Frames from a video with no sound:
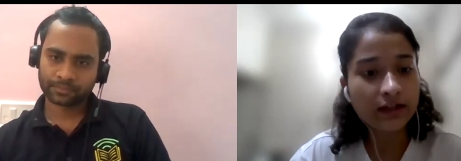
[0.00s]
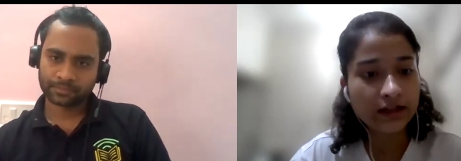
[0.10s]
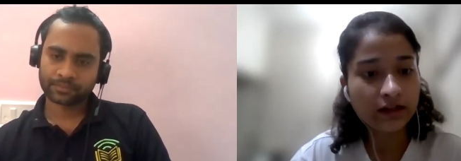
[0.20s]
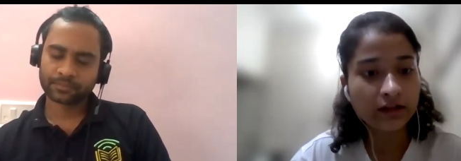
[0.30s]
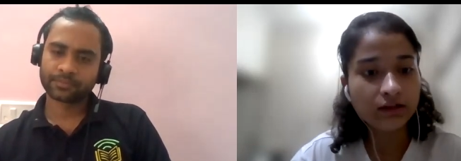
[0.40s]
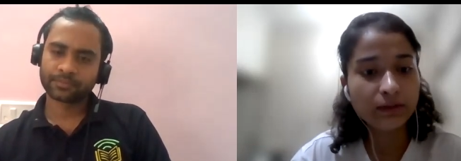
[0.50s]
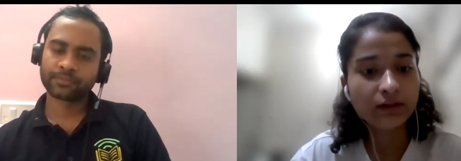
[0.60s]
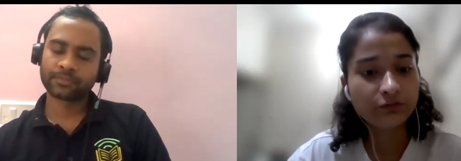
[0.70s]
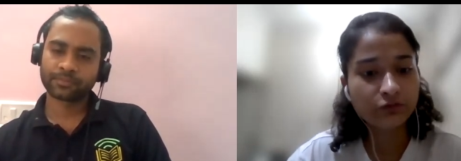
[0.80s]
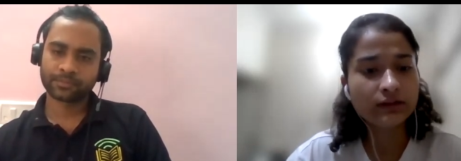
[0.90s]
Speaker 1: rare case.
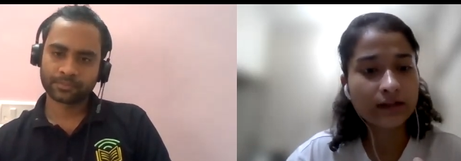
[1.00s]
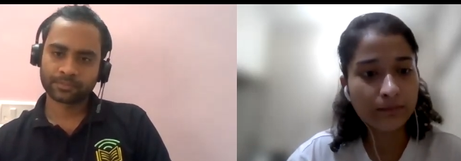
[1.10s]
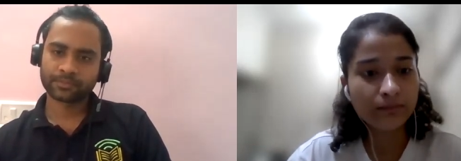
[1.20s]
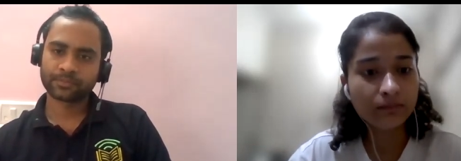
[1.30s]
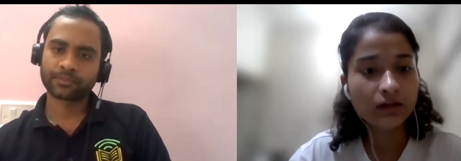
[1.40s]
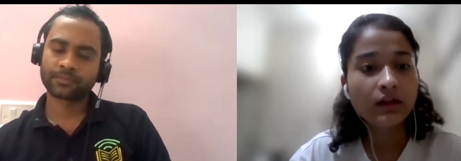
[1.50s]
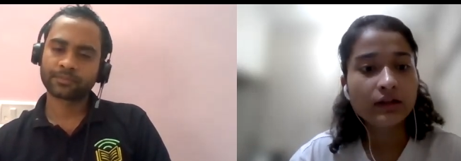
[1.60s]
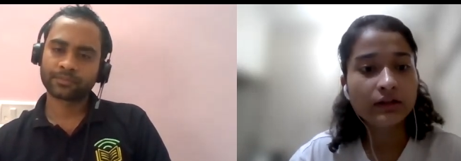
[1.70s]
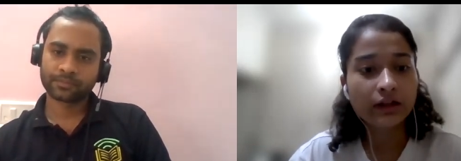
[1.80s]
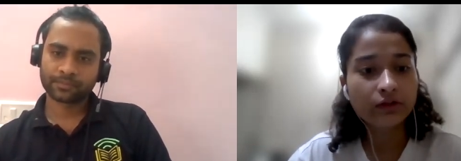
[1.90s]
But for some,
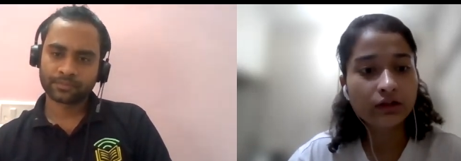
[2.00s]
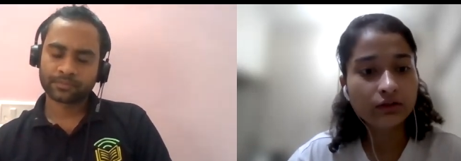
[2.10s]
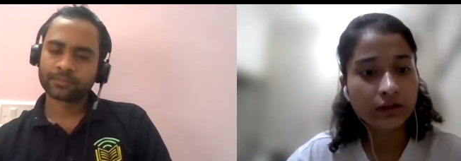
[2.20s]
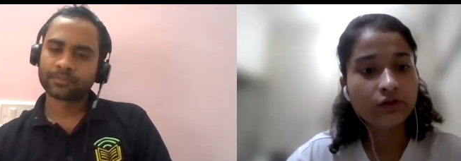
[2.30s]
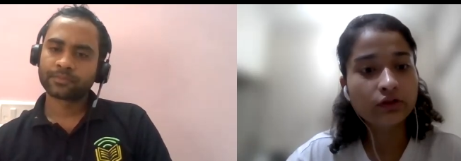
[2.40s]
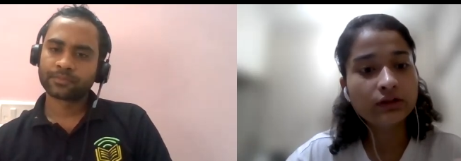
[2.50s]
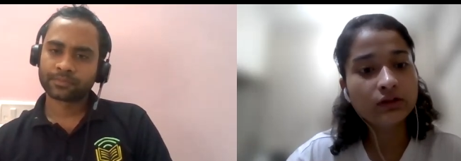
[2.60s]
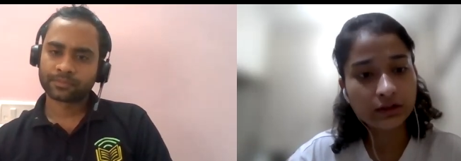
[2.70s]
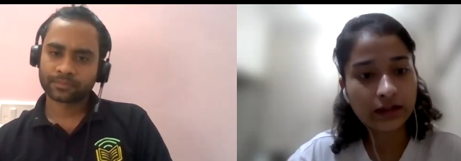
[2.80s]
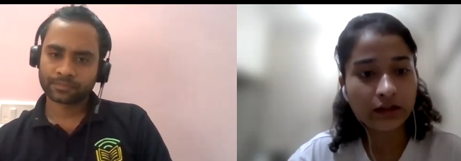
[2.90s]
there were there was a
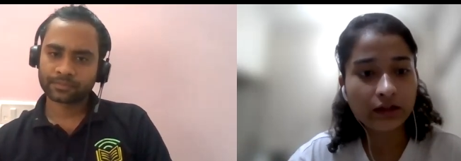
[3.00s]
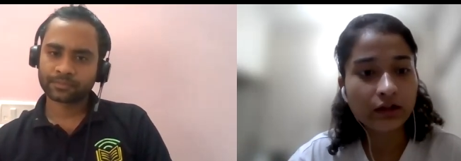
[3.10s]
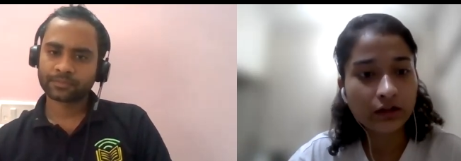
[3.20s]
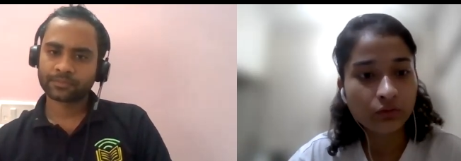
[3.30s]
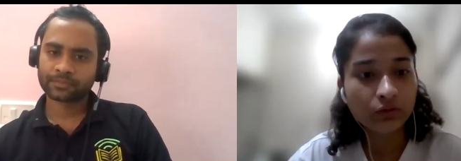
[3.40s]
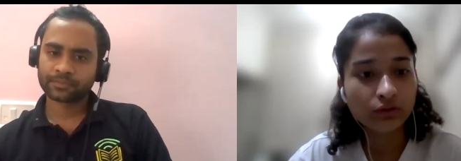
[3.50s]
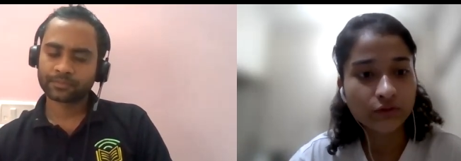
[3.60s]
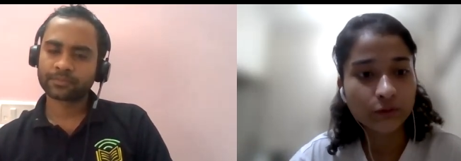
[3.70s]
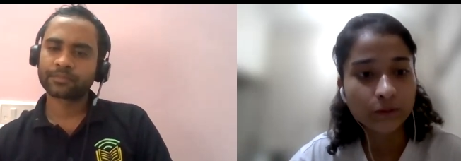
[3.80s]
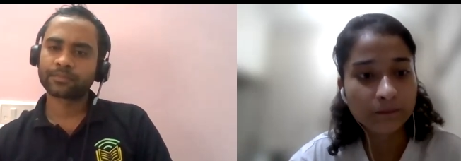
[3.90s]
third technical round
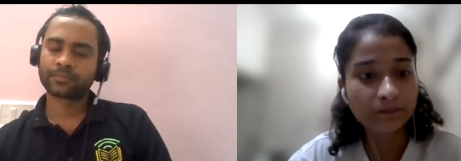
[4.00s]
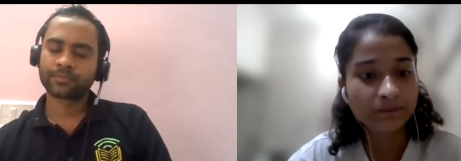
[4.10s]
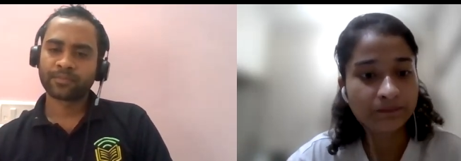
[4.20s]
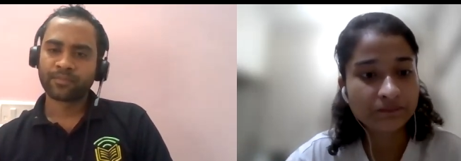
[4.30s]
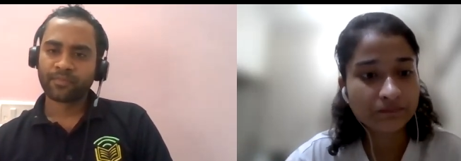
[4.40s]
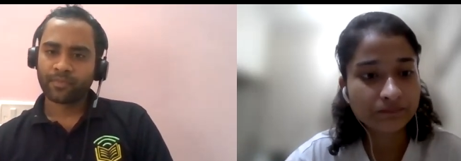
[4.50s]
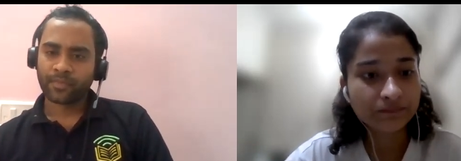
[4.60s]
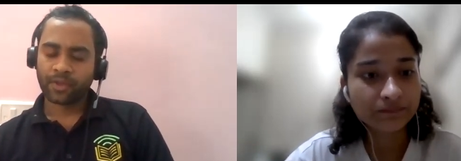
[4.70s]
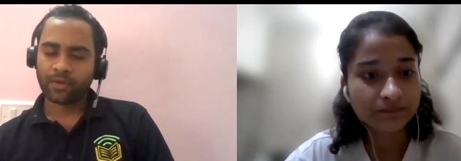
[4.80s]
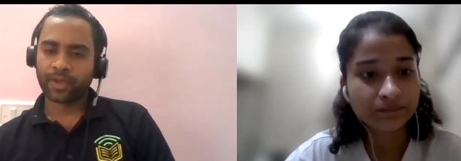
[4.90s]
also.
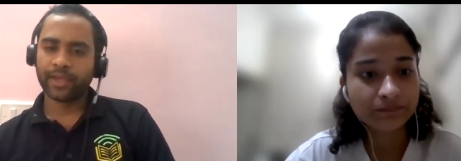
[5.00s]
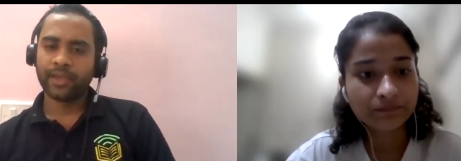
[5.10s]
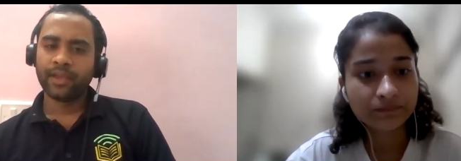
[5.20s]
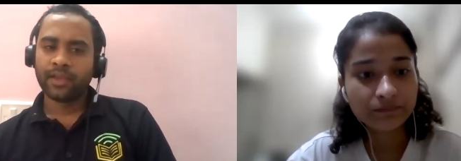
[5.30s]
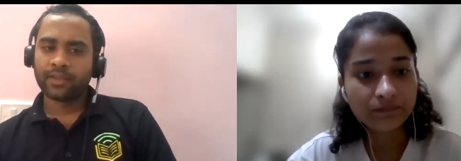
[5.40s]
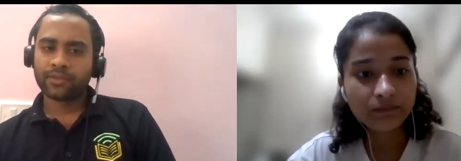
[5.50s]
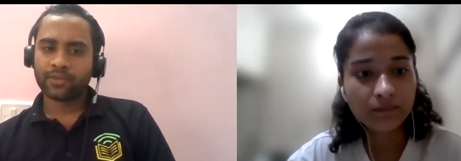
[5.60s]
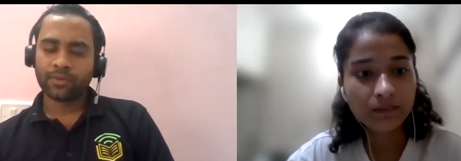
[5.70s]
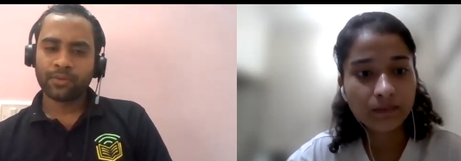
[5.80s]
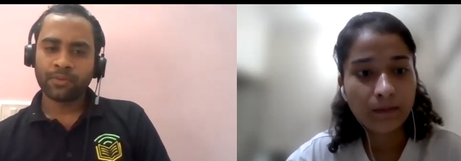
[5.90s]
Speaker 2: Okay.
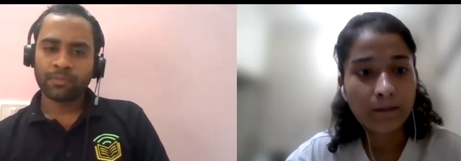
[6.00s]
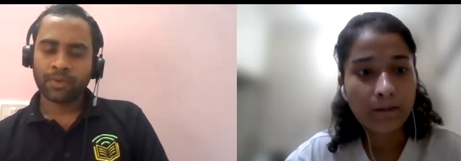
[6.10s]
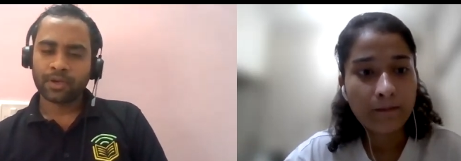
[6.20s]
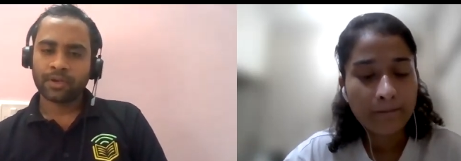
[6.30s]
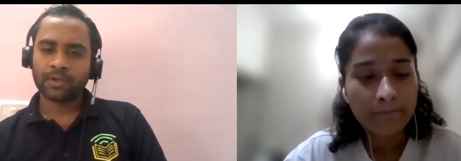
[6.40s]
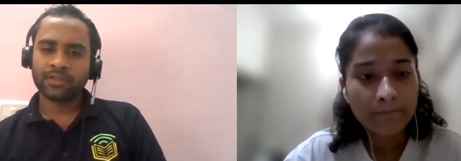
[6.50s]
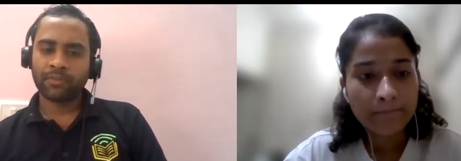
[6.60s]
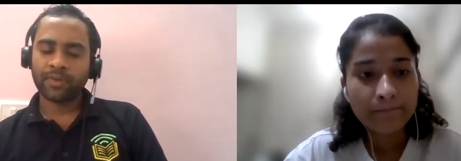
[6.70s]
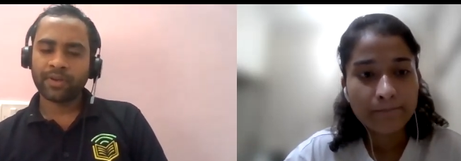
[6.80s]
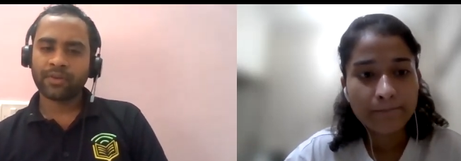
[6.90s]
So uh,
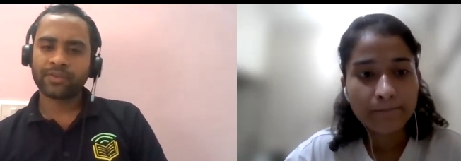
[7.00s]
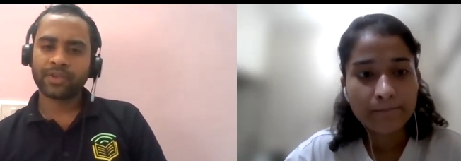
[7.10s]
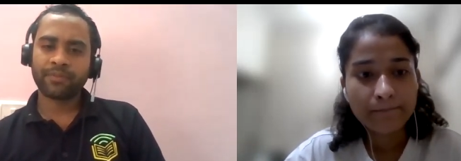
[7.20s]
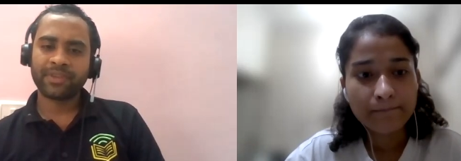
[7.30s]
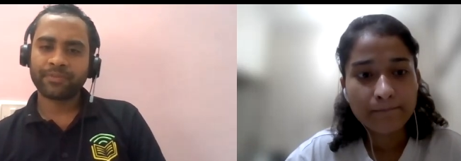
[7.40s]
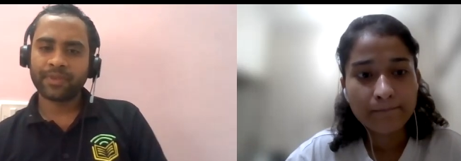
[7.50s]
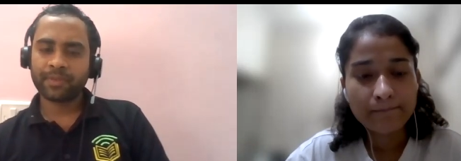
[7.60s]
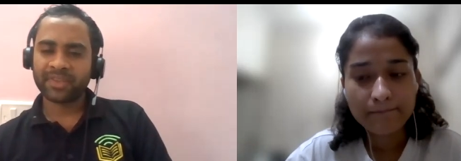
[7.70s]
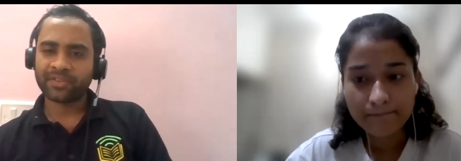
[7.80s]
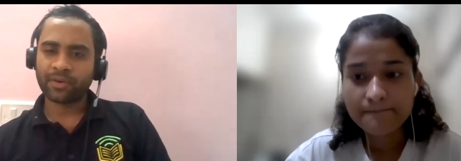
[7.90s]
the one question which we
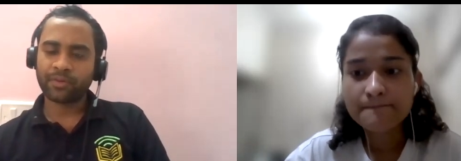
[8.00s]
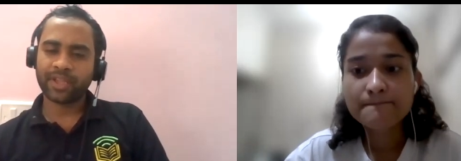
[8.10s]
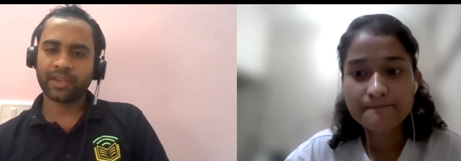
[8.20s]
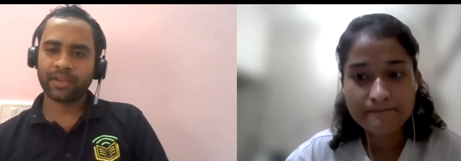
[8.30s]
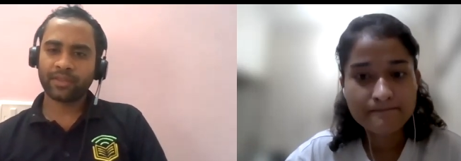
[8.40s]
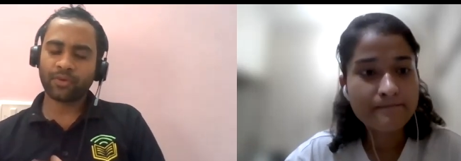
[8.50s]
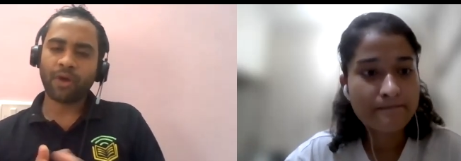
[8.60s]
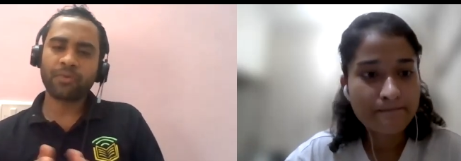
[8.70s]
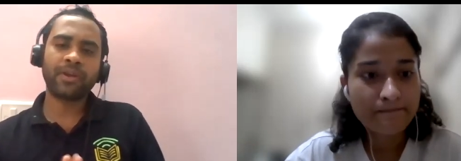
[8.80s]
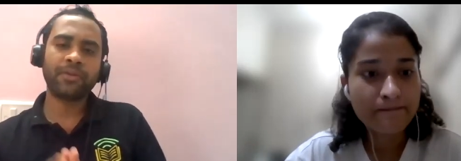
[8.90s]
missed out here. So
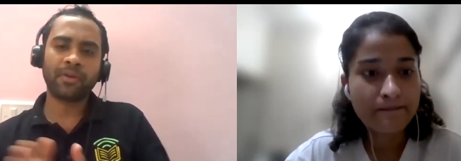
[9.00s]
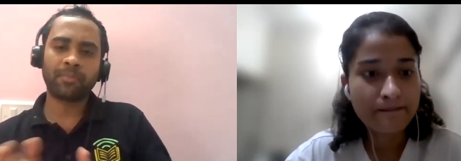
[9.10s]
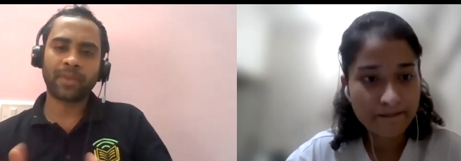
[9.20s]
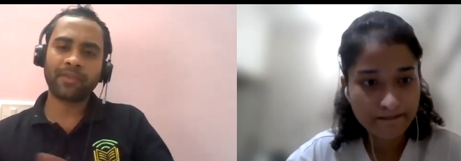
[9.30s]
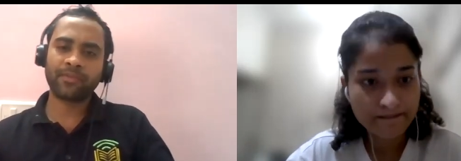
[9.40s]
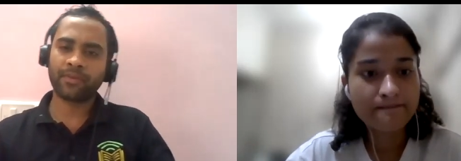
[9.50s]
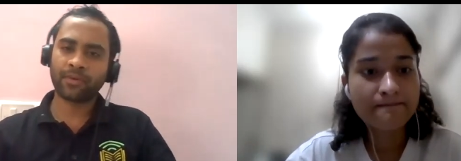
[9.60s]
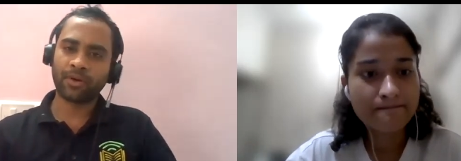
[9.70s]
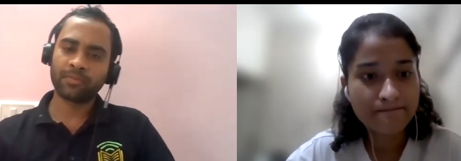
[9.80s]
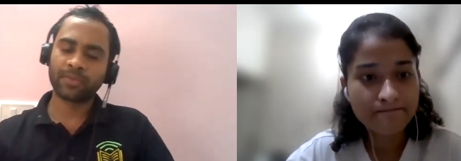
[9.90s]
how did you apply for
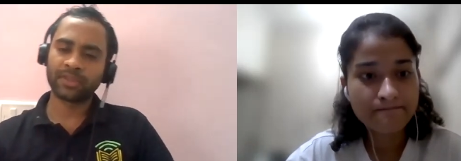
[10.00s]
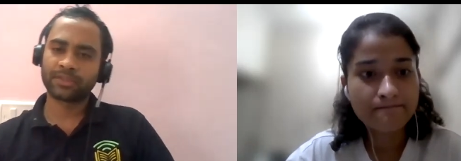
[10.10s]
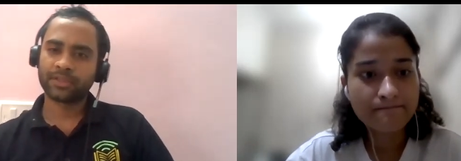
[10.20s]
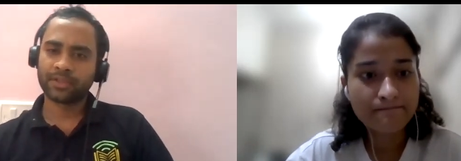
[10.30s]
Walmart?